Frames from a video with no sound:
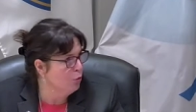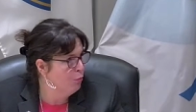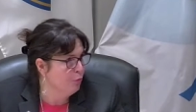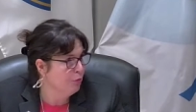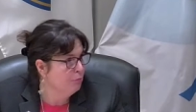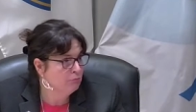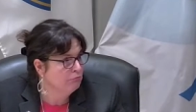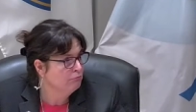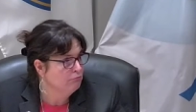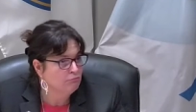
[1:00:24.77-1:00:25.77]
Is there a way
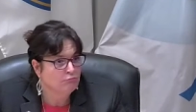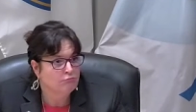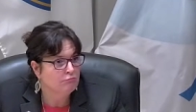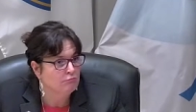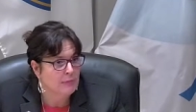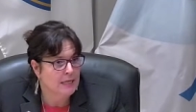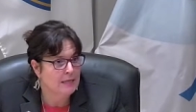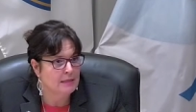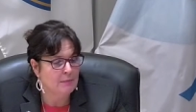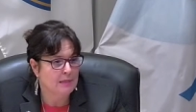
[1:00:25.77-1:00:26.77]
that the
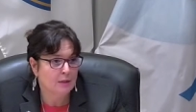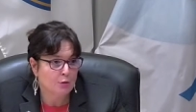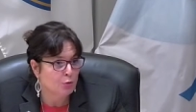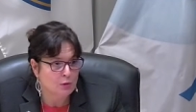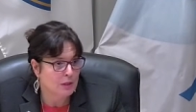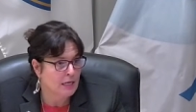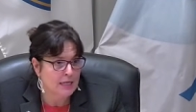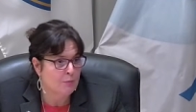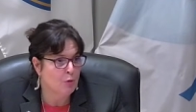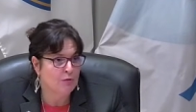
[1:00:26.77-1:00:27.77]
municipality can do something?
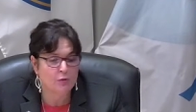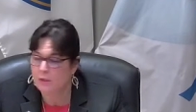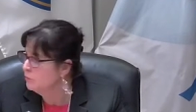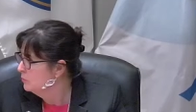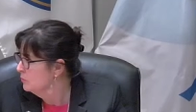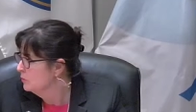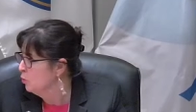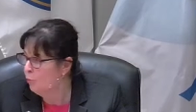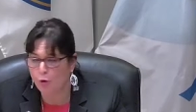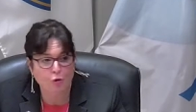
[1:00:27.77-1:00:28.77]

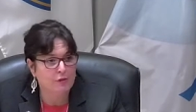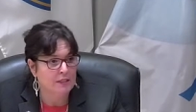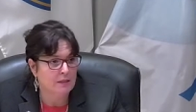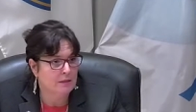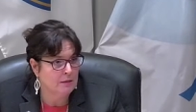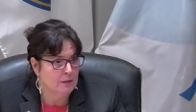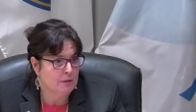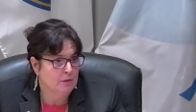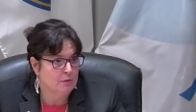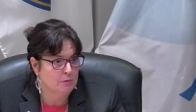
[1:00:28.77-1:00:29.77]
Establish maybe
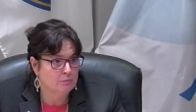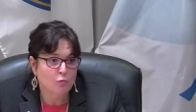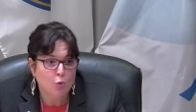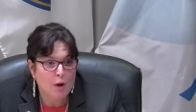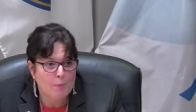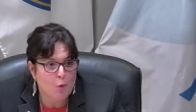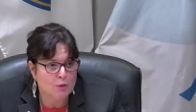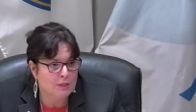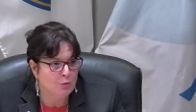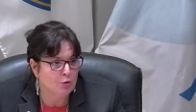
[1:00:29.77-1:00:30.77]
other rules?
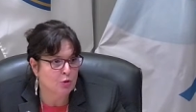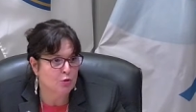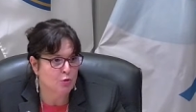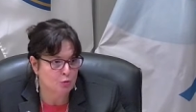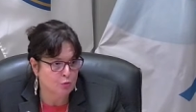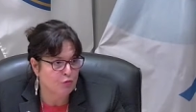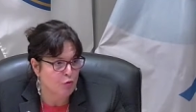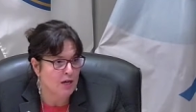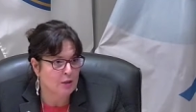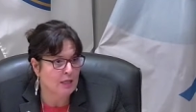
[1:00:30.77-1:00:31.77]
Or can
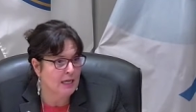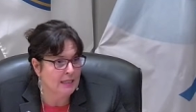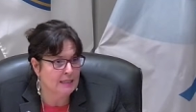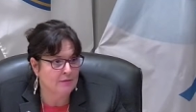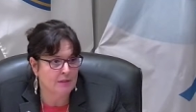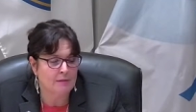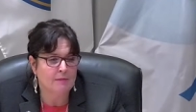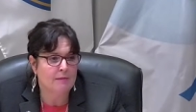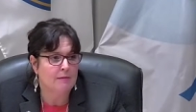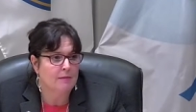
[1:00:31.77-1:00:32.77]
we
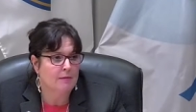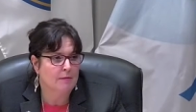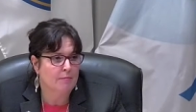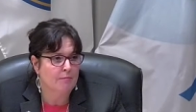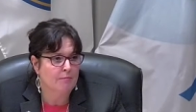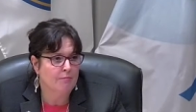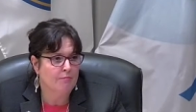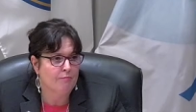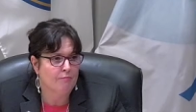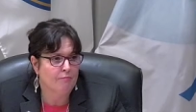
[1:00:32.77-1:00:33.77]
impose something else once
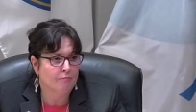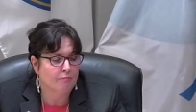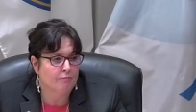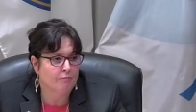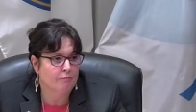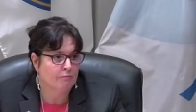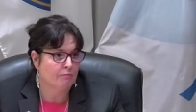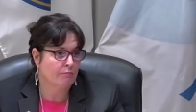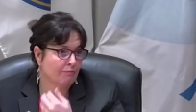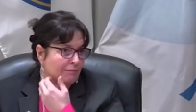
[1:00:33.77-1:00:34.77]
the bylaw has
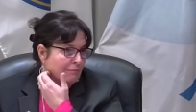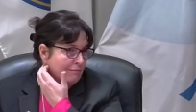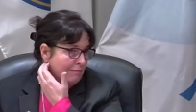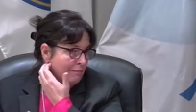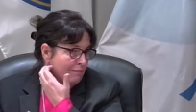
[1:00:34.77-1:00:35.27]
been adopted?